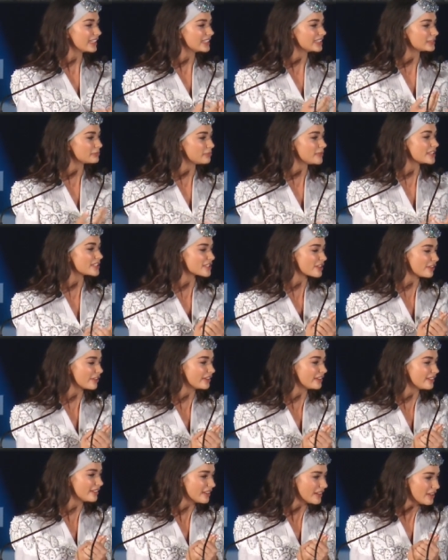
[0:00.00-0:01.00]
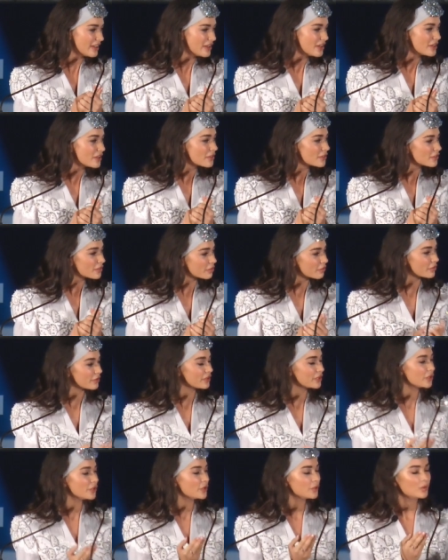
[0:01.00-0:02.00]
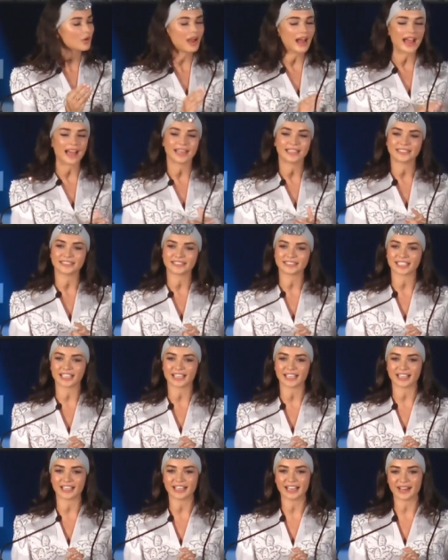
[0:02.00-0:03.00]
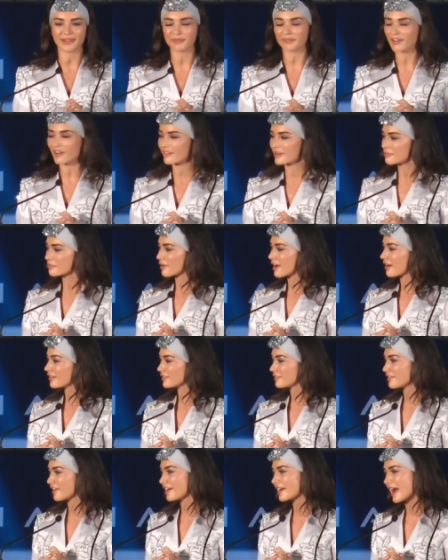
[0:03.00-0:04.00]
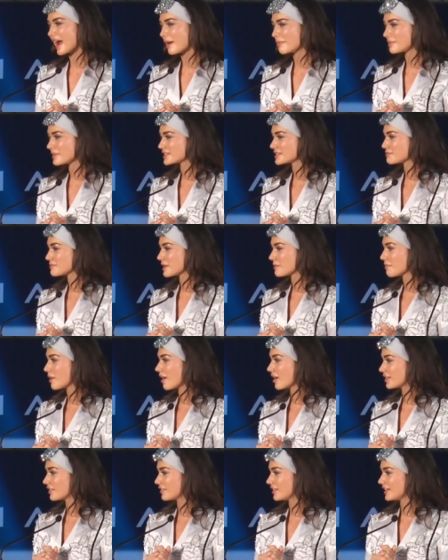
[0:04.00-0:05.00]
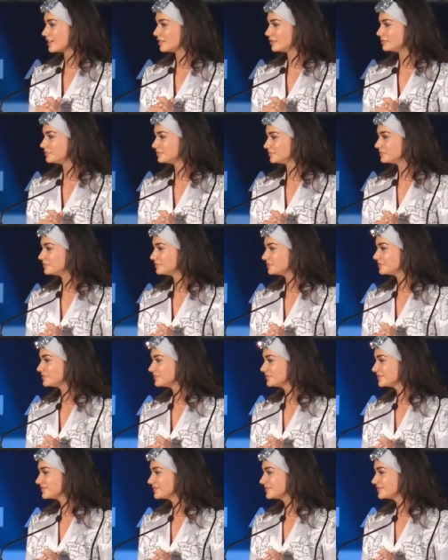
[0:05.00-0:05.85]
has been done through you and uh, I'm very proud and very happy to be a part of it. Well,